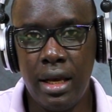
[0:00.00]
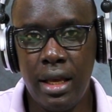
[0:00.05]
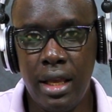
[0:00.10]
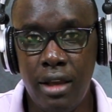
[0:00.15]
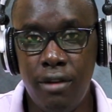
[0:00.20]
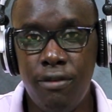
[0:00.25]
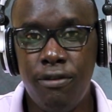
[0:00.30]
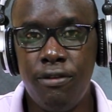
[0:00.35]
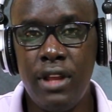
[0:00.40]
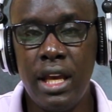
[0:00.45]

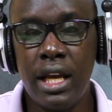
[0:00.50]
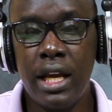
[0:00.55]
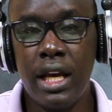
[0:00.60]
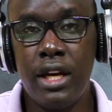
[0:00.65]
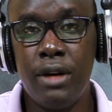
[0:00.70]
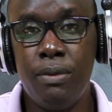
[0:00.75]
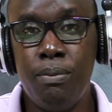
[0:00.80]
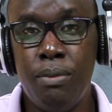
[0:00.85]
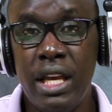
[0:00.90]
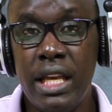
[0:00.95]
if they
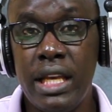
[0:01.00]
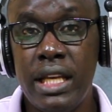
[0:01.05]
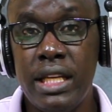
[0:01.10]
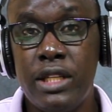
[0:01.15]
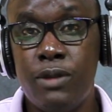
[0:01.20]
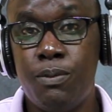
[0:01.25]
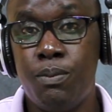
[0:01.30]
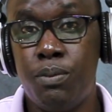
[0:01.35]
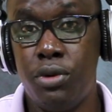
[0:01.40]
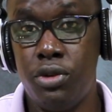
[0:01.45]
can make
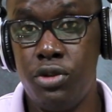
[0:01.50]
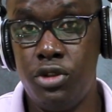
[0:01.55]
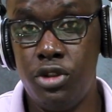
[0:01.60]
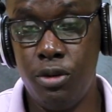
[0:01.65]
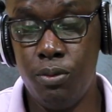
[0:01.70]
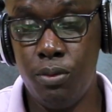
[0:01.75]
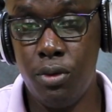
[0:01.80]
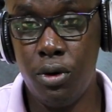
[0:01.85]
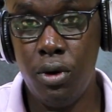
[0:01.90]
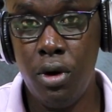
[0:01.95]
it
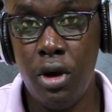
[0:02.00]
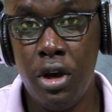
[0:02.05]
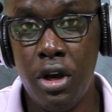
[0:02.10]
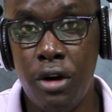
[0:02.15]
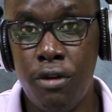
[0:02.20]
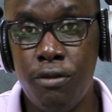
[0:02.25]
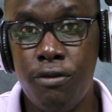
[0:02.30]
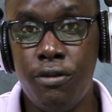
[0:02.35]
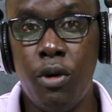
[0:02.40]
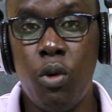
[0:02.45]
possible
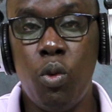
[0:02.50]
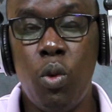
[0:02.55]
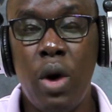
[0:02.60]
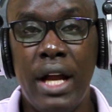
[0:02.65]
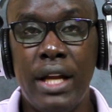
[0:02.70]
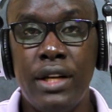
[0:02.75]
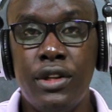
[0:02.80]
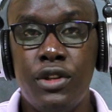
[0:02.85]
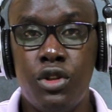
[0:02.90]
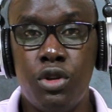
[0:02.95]
for
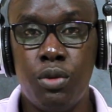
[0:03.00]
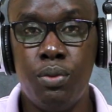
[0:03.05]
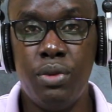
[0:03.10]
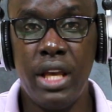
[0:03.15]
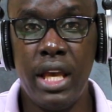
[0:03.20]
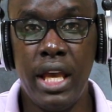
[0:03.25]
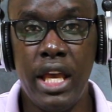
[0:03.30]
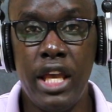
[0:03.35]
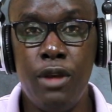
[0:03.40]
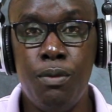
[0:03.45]
one to
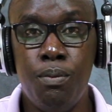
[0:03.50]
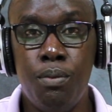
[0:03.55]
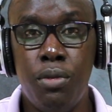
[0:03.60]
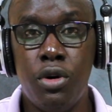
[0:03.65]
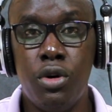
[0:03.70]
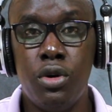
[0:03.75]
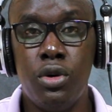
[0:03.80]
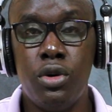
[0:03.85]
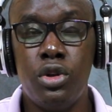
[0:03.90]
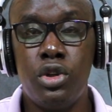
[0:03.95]
be
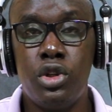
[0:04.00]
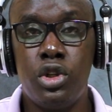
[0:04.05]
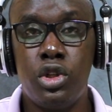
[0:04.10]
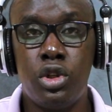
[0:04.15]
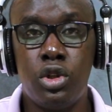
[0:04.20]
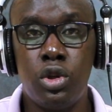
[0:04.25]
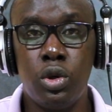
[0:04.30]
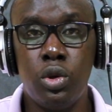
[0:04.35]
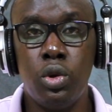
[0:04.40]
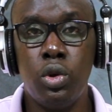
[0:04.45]
able
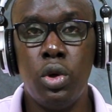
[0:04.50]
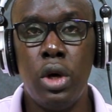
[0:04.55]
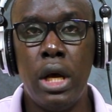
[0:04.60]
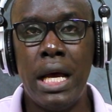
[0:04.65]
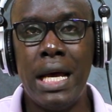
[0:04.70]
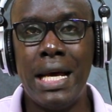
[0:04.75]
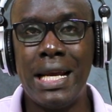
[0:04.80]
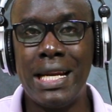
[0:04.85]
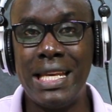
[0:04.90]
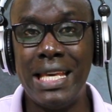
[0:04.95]
to
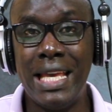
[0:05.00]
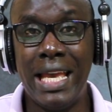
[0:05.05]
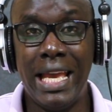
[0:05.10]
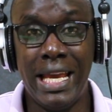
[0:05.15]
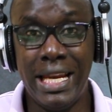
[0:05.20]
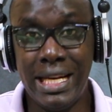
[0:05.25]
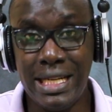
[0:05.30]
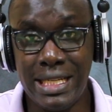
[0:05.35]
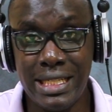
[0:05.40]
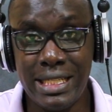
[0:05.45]

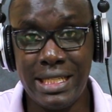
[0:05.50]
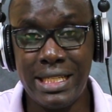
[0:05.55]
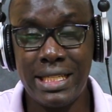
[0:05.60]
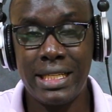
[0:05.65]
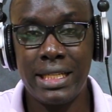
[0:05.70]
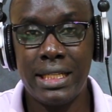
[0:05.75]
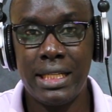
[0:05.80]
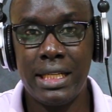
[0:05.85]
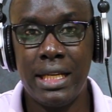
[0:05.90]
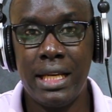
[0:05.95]

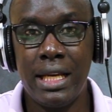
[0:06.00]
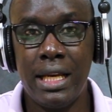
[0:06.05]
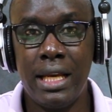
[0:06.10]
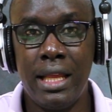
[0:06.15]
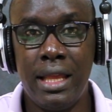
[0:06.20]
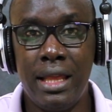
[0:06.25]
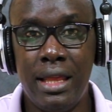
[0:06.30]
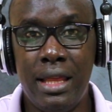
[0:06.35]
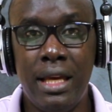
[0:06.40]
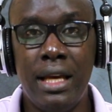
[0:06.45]
re-edit
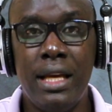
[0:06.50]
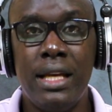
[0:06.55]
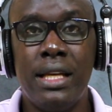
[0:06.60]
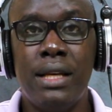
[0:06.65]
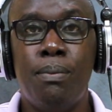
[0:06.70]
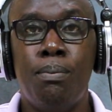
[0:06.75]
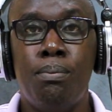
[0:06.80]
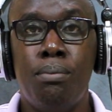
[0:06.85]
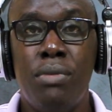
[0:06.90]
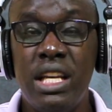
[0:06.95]

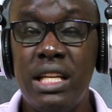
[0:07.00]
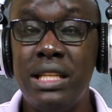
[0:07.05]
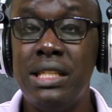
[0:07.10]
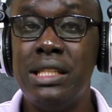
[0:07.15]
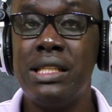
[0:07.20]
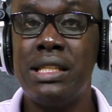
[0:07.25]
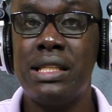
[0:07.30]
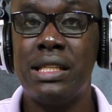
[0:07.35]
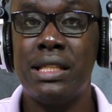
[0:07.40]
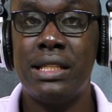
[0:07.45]
the
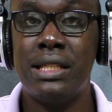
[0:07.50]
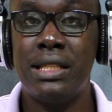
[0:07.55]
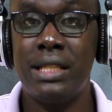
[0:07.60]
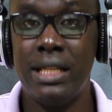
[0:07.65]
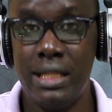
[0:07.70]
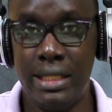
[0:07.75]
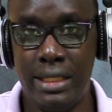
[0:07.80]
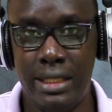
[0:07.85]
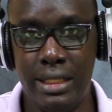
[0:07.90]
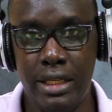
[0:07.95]
means
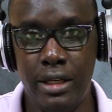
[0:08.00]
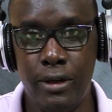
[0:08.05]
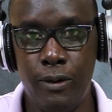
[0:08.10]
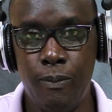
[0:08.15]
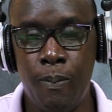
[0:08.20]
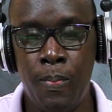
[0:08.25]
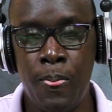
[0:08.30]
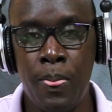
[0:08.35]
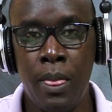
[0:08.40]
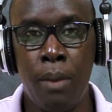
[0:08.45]
testing,
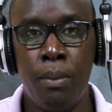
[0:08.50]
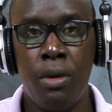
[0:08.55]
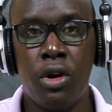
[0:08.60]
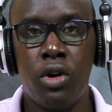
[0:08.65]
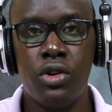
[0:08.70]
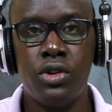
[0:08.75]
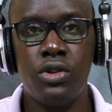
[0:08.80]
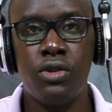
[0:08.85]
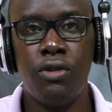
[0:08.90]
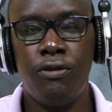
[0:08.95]

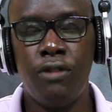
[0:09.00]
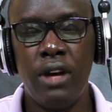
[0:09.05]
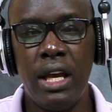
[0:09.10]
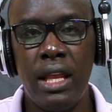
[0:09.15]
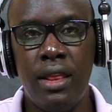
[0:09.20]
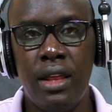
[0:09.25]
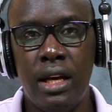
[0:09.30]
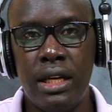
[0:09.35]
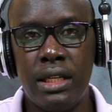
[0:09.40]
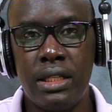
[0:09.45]
because you
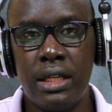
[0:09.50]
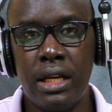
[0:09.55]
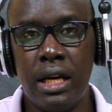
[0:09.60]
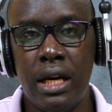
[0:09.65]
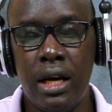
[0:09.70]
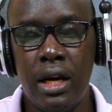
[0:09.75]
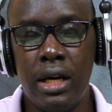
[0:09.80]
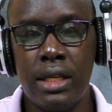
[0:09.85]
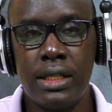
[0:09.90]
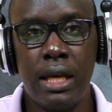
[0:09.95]
find
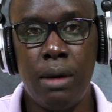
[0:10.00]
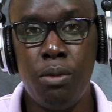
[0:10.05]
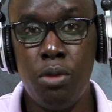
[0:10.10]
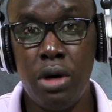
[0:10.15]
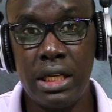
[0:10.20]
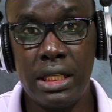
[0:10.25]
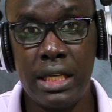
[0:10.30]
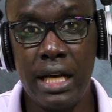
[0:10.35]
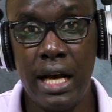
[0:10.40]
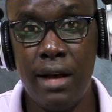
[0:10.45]
that
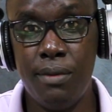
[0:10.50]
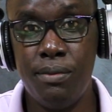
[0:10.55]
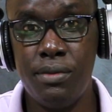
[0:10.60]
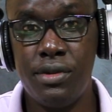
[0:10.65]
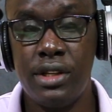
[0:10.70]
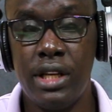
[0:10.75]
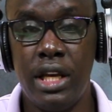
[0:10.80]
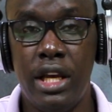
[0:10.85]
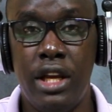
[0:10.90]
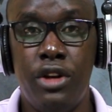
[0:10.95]
someone
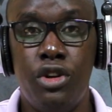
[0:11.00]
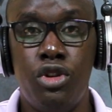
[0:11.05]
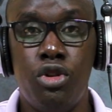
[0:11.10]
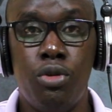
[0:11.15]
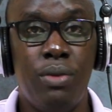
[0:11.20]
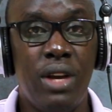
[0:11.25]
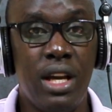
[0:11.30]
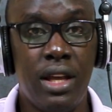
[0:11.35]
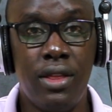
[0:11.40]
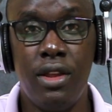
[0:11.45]
comes and you
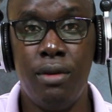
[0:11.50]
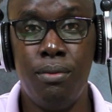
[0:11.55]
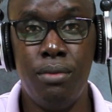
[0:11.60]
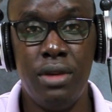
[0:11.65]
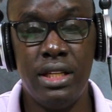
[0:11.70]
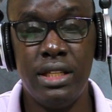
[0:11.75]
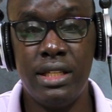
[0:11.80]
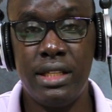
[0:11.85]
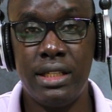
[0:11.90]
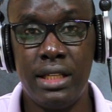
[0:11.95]
make the
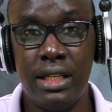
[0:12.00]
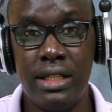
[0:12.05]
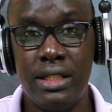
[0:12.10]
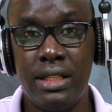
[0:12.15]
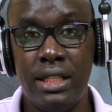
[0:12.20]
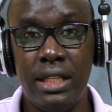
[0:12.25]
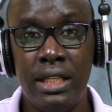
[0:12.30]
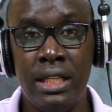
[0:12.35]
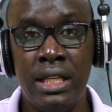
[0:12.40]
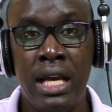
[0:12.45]
means
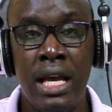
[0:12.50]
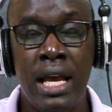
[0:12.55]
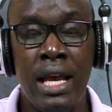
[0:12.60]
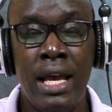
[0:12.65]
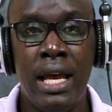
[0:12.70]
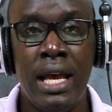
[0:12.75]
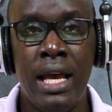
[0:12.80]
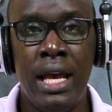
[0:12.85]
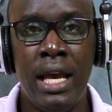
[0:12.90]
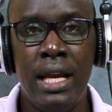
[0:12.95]
testing
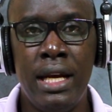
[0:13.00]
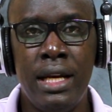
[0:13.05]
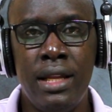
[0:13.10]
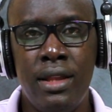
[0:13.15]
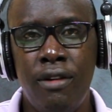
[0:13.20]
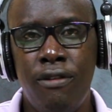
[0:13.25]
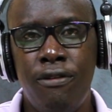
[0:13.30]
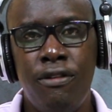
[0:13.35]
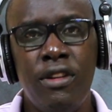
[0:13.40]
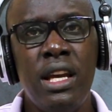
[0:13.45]
and
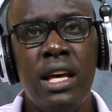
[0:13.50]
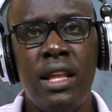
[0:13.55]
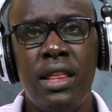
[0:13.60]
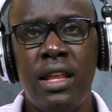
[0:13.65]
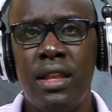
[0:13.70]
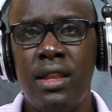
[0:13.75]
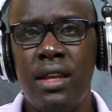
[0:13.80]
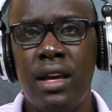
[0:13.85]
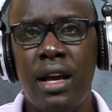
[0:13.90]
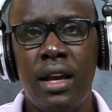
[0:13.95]
the figure
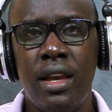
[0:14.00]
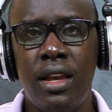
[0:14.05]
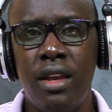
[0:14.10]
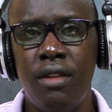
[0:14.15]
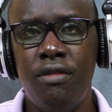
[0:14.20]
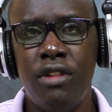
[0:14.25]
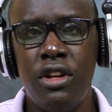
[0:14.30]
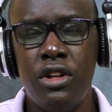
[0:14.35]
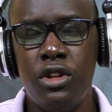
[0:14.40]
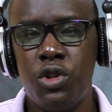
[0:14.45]
that they are
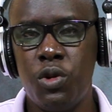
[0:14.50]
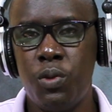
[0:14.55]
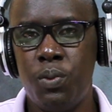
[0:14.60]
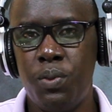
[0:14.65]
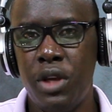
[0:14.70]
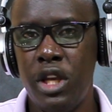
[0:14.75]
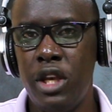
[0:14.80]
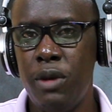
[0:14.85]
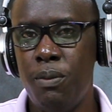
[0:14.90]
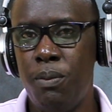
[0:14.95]
given to
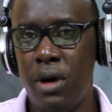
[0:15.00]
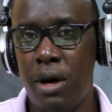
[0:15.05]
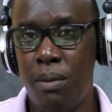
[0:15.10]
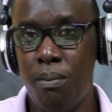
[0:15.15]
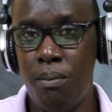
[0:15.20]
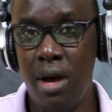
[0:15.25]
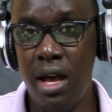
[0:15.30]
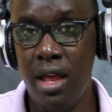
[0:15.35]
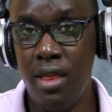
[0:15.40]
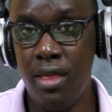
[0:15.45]
pay per
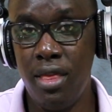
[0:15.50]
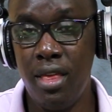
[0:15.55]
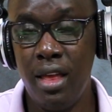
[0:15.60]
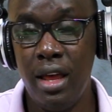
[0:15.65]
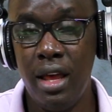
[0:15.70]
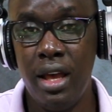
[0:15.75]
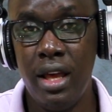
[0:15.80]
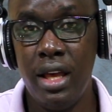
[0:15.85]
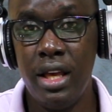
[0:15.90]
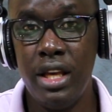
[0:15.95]
month
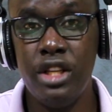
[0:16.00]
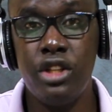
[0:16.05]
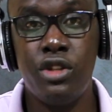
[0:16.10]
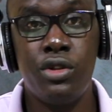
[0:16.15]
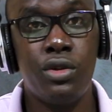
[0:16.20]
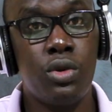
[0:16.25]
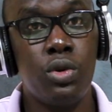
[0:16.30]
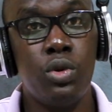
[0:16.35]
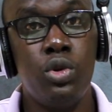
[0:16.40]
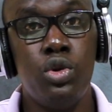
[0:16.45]

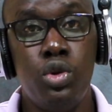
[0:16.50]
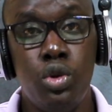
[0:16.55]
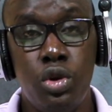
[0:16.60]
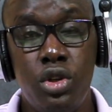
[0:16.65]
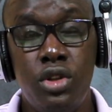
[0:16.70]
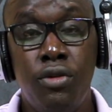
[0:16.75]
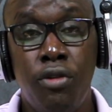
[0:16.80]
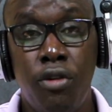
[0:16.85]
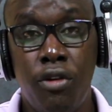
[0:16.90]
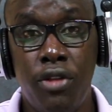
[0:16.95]
is too
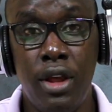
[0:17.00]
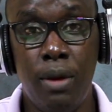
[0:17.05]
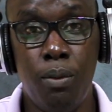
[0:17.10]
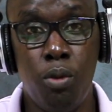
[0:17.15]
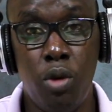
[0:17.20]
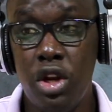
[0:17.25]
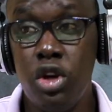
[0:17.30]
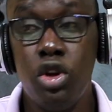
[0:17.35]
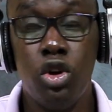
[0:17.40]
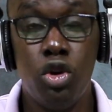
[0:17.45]
huge for them.
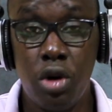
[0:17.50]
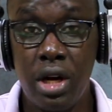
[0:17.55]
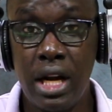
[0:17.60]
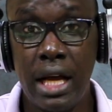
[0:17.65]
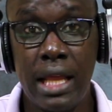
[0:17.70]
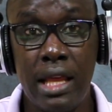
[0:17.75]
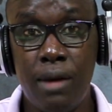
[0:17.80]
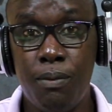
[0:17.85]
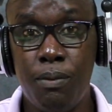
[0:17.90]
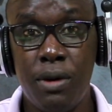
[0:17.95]
When you look
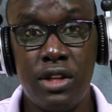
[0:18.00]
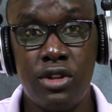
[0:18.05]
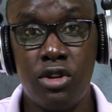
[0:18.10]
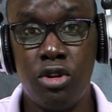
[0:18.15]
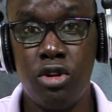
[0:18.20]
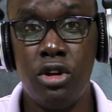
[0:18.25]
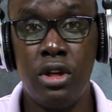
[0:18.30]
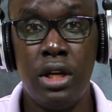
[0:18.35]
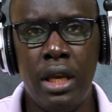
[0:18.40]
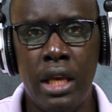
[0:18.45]
at the
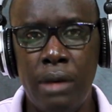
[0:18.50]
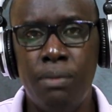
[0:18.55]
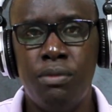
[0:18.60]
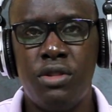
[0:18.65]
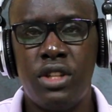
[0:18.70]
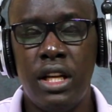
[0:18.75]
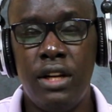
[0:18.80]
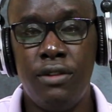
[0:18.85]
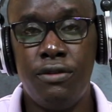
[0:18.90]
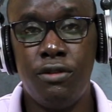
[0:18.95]
person
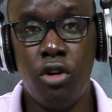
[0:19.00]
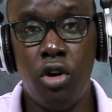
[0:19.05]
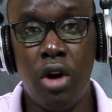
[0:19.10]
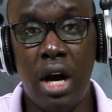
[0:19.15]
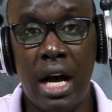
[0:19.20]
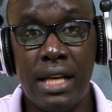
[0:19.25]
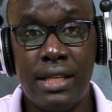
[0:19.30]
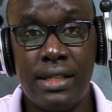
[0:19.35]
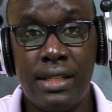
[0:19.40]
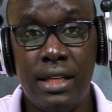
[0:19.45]
himself or
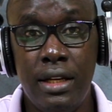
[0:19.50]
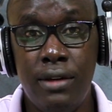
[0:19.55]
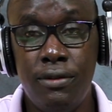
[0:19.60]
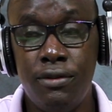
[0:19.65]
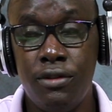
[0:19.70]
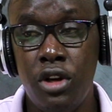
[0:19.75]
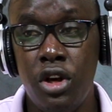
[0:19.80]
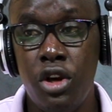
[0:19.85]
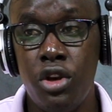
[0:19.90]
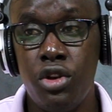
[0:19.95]

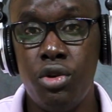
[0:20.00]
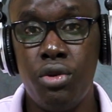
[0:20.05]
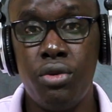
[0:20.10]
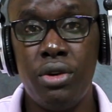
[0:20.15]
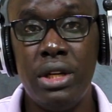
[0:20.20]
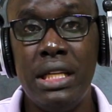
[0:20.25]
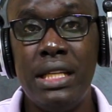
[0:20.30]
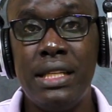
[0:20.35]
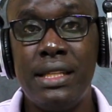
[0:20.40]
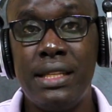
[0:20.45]
herself, you
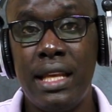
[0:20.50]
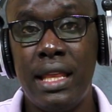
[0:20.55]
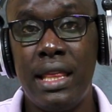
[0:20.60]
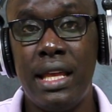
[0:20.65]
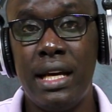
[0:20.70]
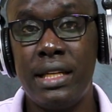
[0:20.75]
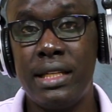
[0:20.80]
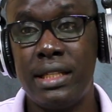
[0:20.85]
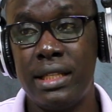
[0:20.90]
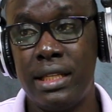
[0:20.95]
really see
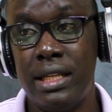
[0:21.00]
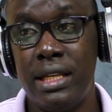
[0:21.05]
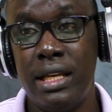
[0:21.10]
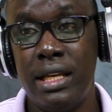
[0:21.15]
that